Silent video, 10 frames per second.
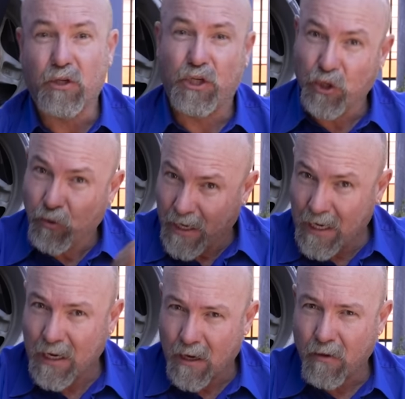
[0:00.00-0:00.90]

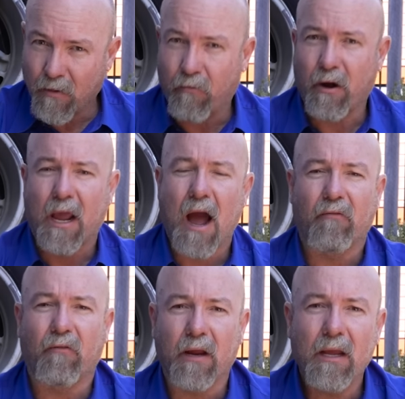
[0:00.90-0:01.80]
doing the
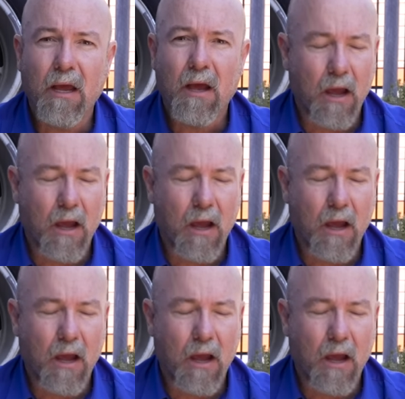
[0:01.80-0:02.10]
recovery,